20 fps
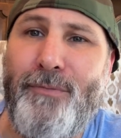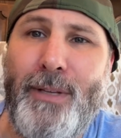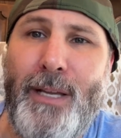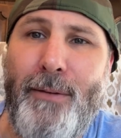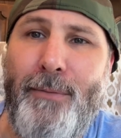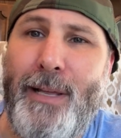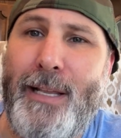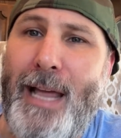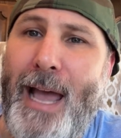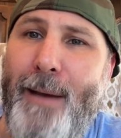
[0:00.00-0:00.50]

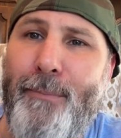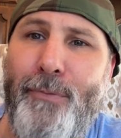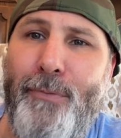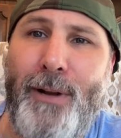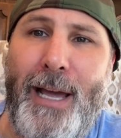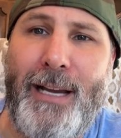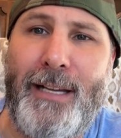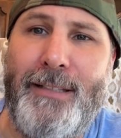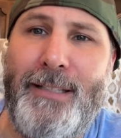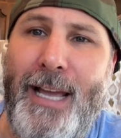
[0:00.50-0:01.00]
it happened for
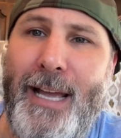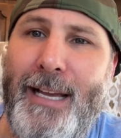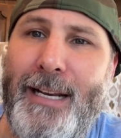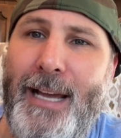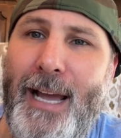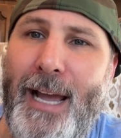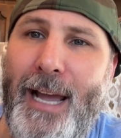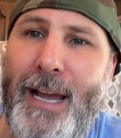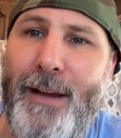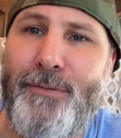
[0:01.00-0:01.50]
like a day and
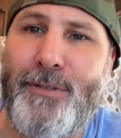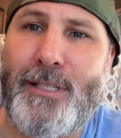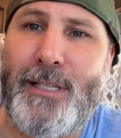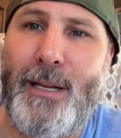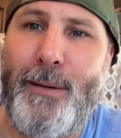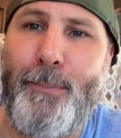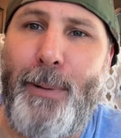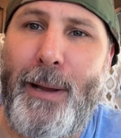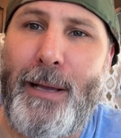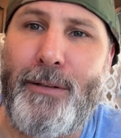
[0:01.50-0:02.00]
a half, and
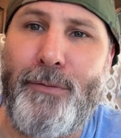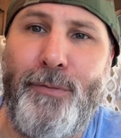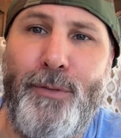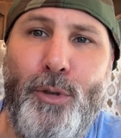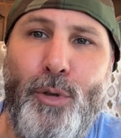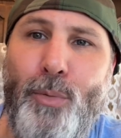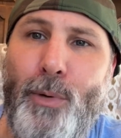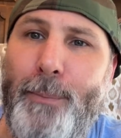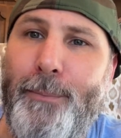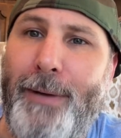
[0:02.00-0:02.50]
Slim paid the
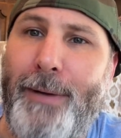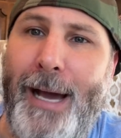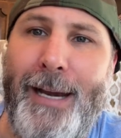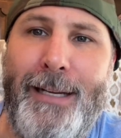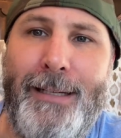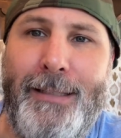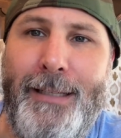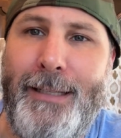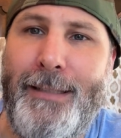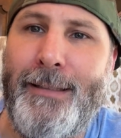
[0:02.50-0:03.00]
food I
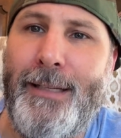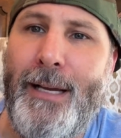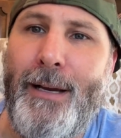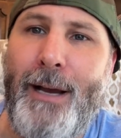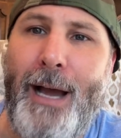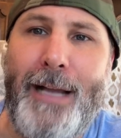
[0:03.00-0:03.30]
didn't eat.